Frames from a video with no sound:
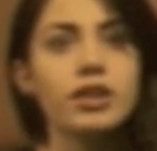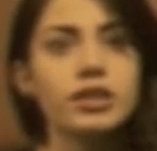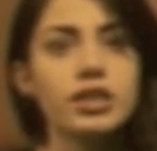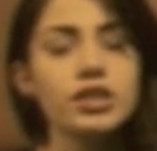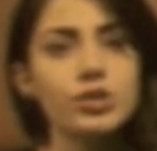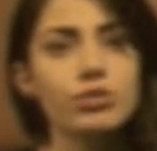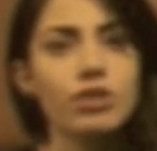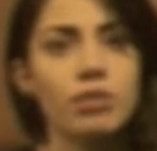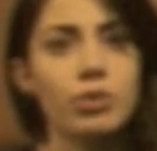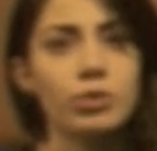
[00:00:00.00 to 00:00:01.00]
These two
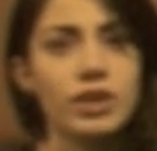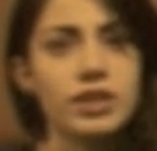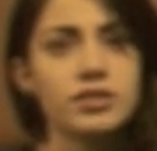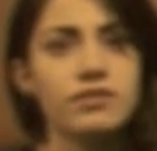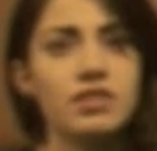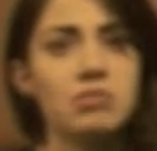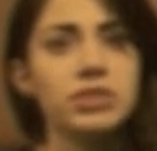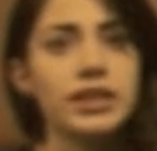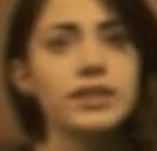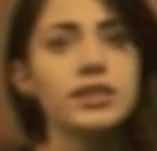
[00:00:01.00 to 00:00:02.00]
components, when
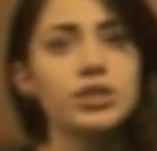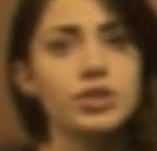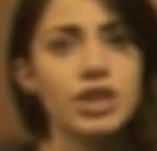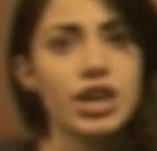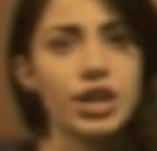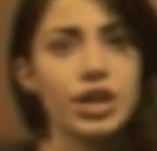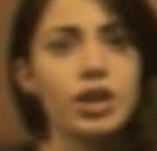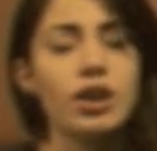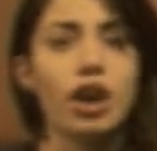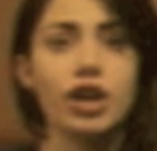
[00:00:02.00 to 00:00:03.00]
blended together,
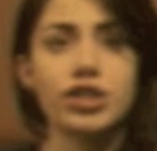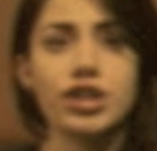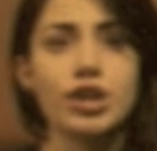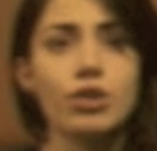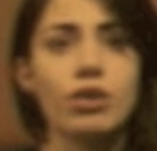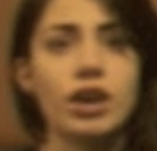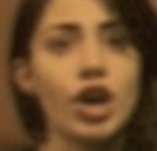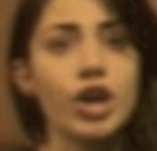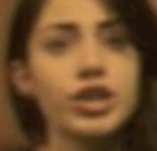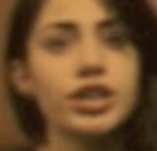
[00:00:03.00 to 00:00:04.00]
undergo a
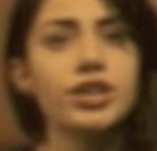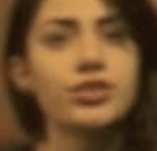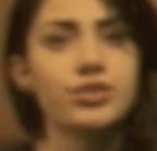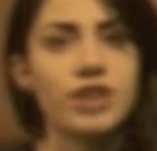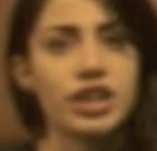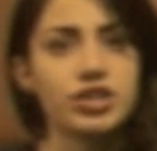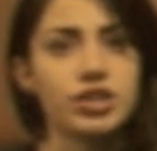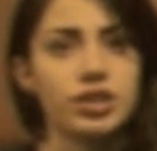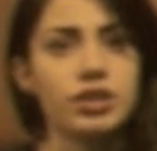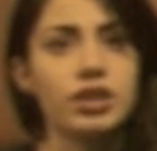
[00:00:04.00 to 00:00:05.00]
hardening
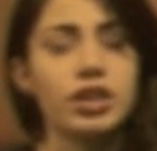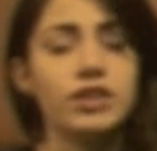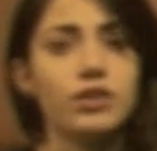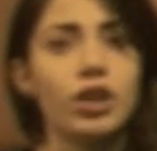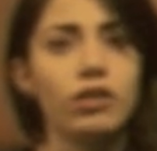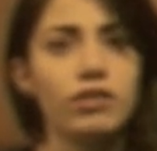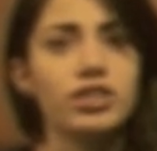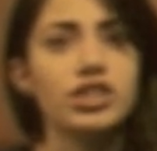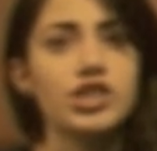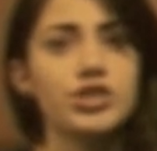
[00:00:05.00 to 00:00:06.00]
reaction
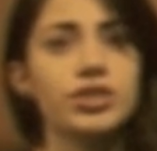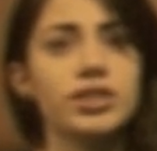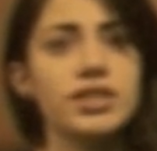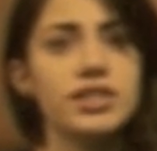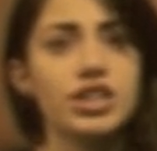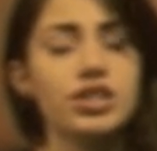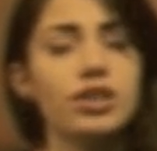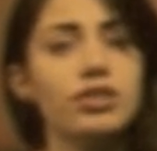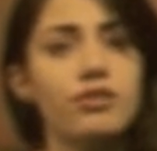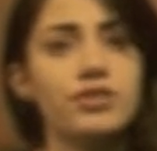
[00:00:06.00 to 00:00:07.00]
involving
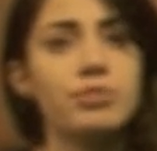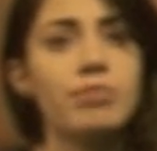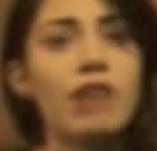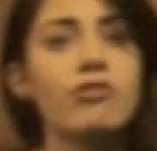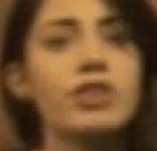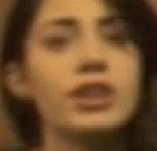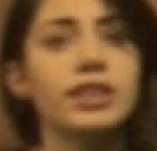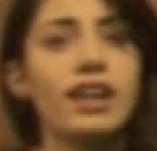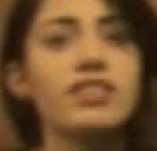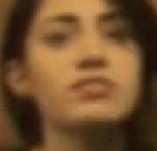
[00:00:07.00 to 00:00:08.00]
neutralization of the powder
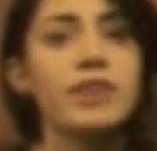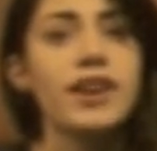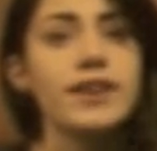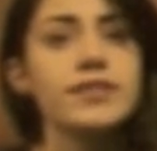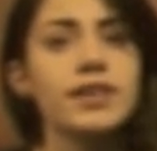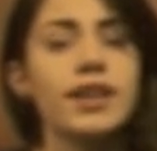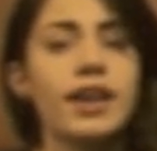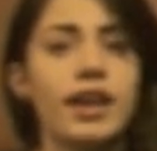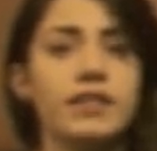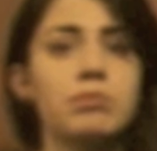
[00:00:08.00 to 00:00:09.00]
glass base
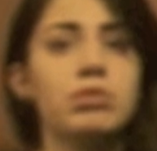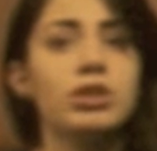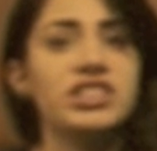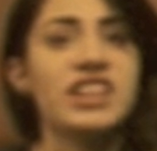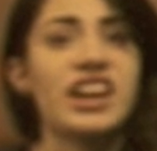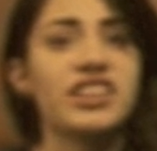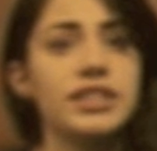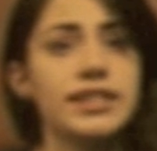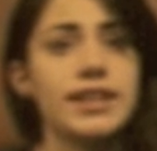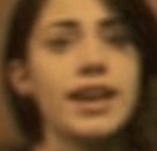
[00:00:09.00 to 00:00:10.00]
and the
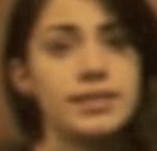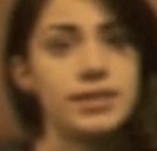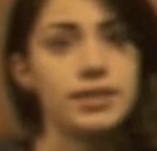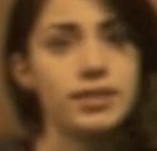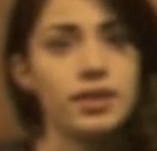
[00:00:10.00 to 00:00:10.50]
polyacrylic acid.